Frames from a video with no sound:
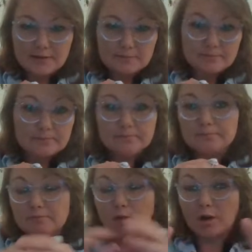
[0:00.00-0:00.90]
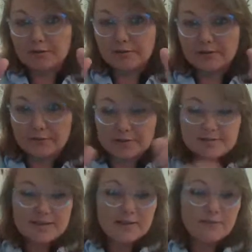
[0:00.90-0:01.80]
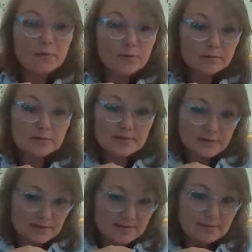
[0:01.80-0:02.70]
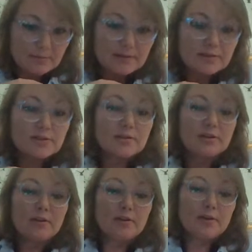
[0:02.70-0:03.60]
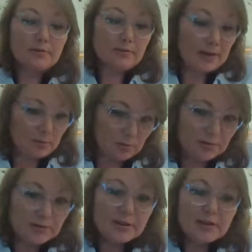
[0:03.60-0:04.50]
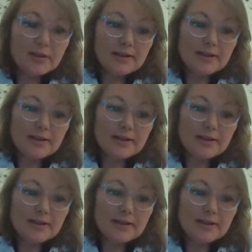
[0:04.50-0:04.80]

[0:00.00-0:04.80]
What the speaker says: odd, if you could say, faunal assemblage record,